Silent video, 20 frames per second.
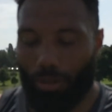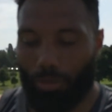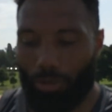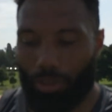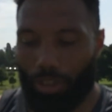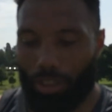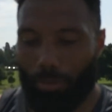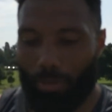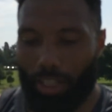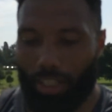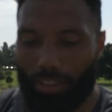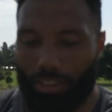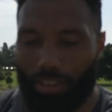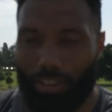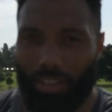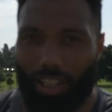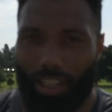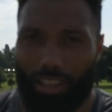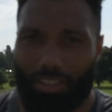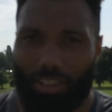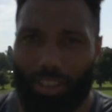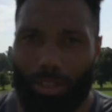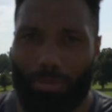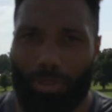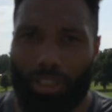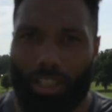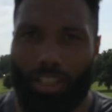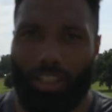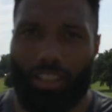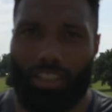were the main two last year,
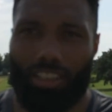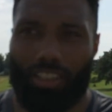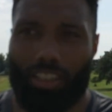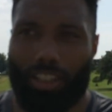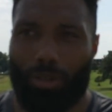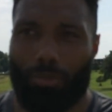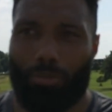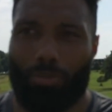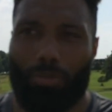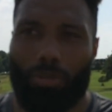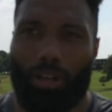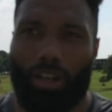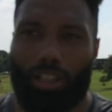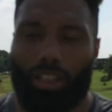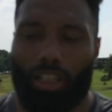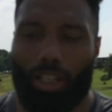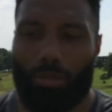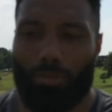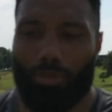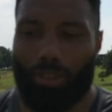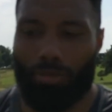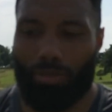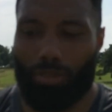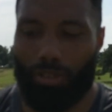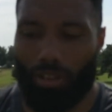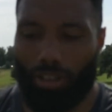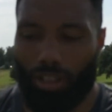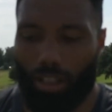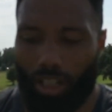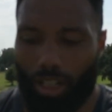but then, you know, behind them you've
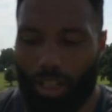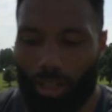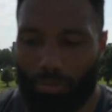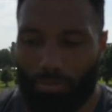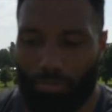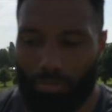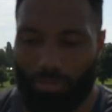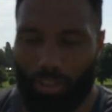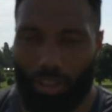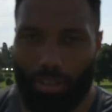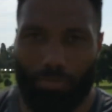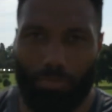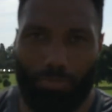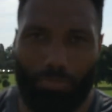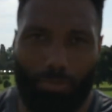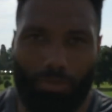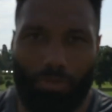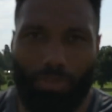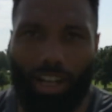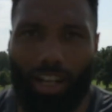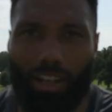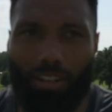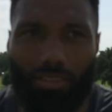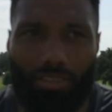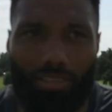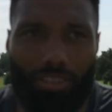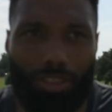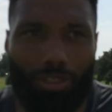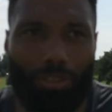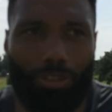got like Val,
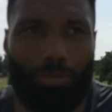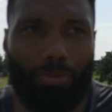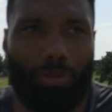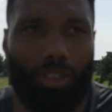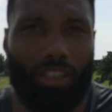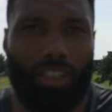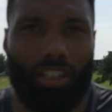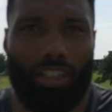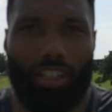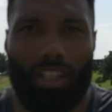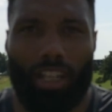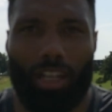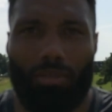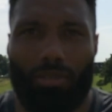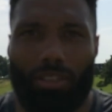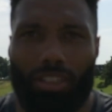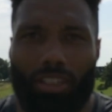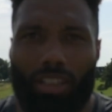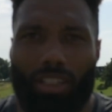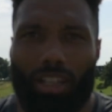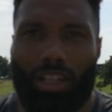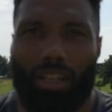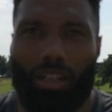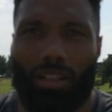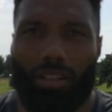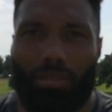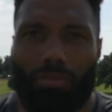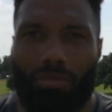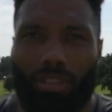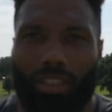who's been in and out
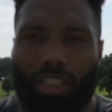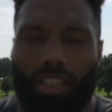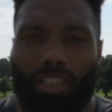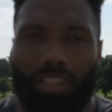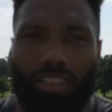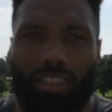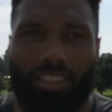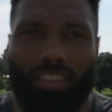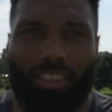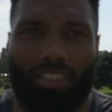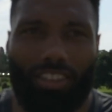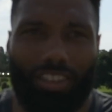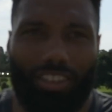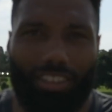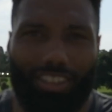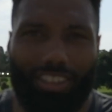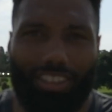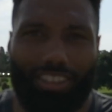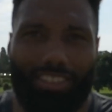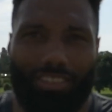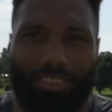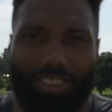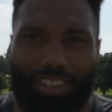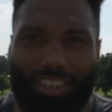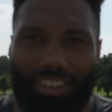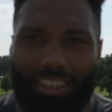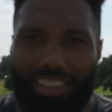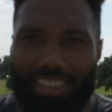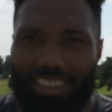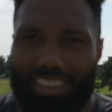with England, so he's
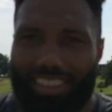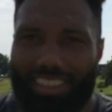obviously